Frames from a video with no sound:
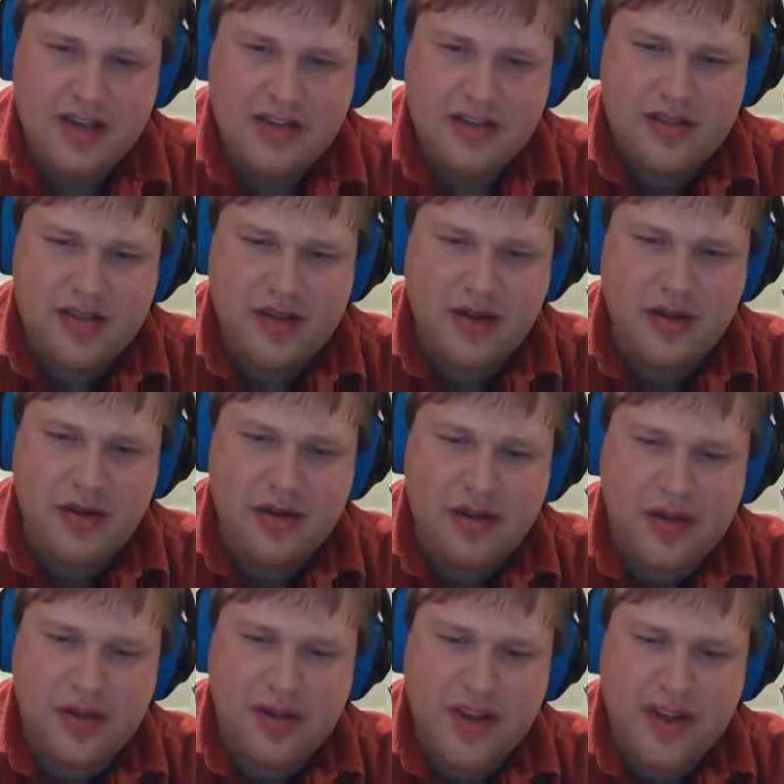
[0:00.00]
So,
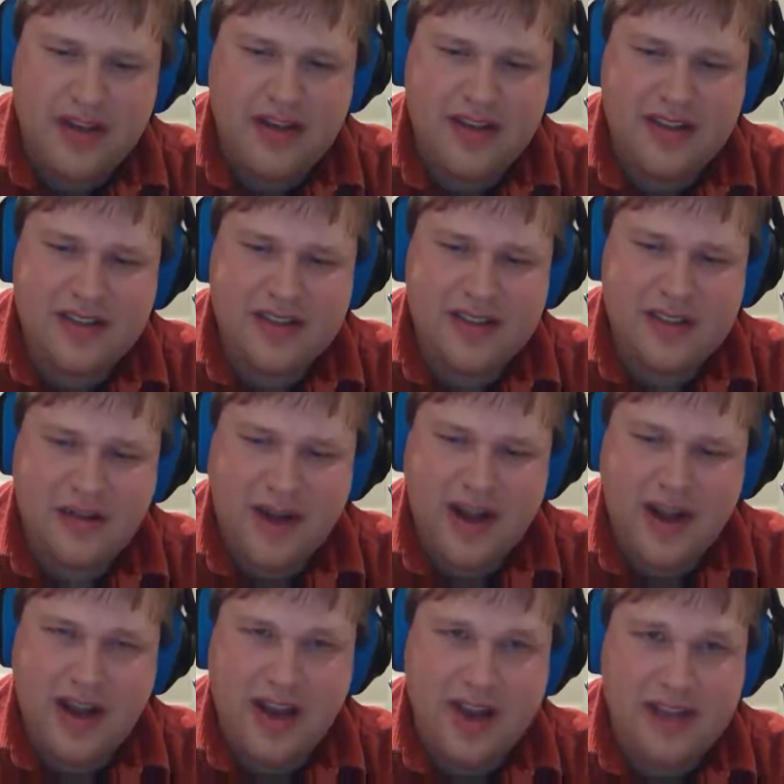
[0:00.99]
through endless
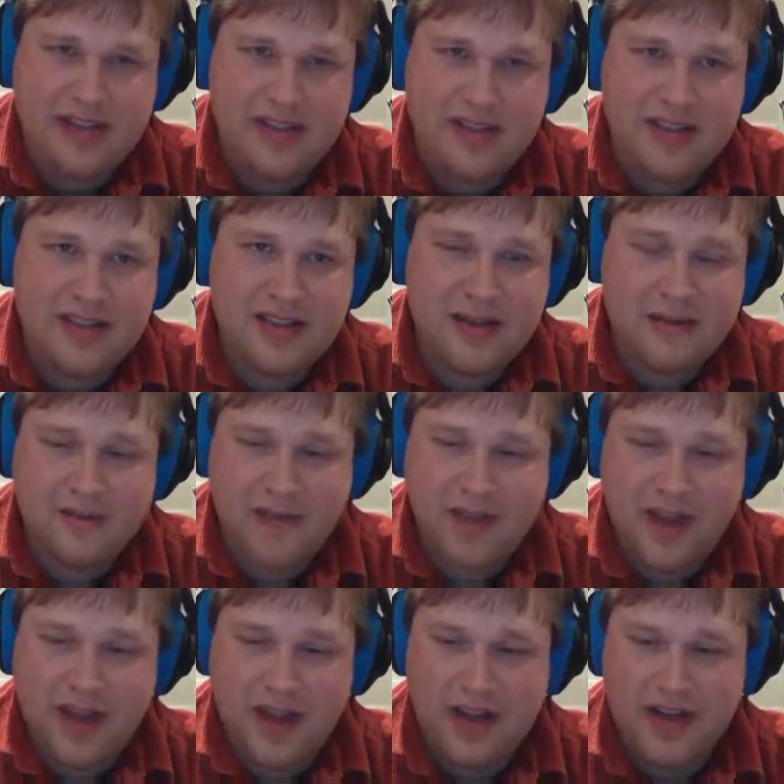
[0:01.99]
twilights,
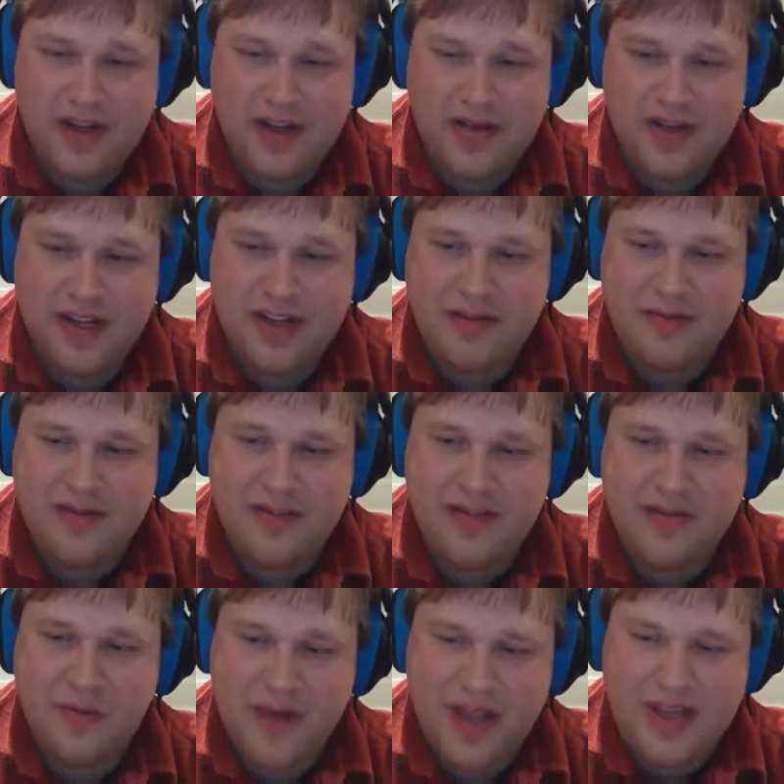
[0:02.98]
I dreamed
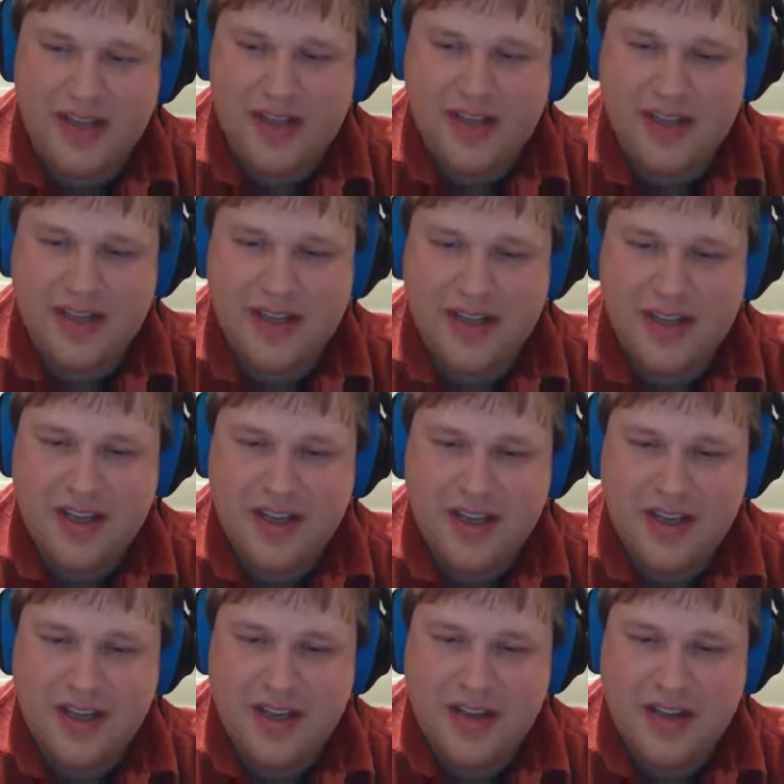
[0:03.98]
and waited,
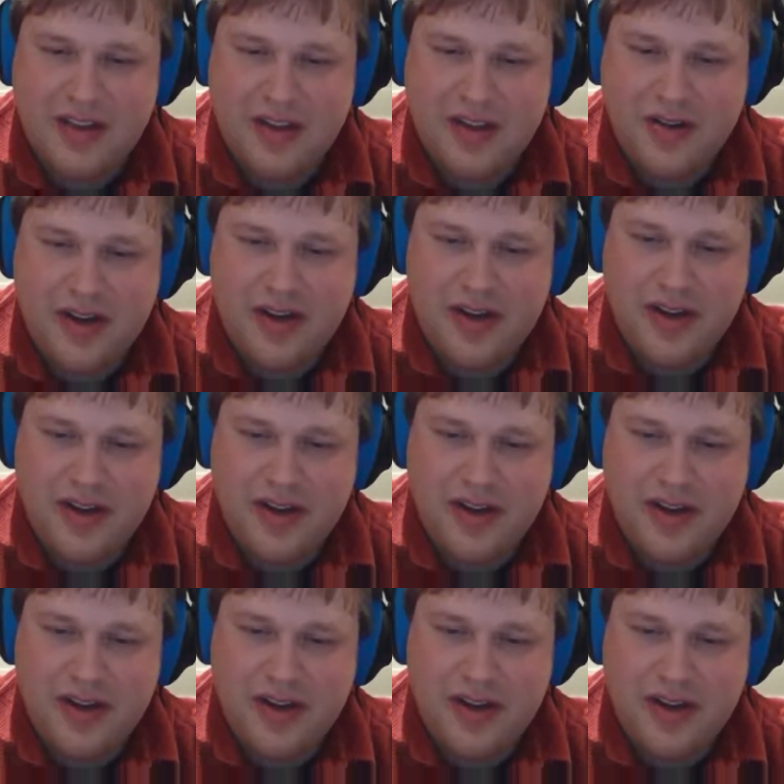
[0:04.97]
though I